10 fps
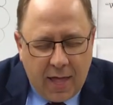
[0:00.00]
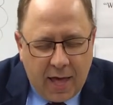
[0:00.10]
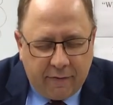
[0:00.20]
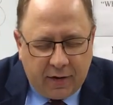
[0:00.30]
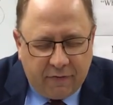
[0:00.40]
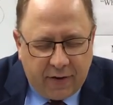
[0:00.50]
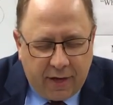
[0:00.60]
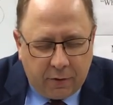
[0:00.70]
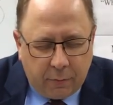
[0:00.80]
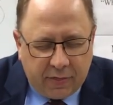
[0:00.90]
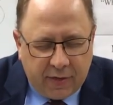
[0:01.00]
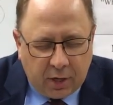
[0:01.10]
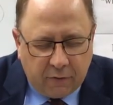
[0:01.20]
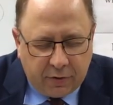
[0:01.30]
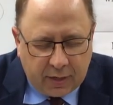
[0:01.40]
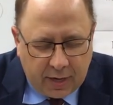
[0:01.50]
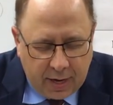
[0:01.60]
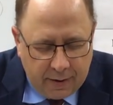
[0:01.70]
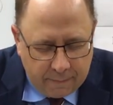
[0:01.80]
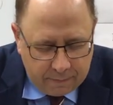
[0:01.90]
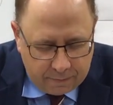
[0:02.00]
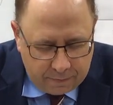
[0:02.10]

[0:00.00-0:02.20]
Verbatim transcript: Heavenly Father, we thank you for today.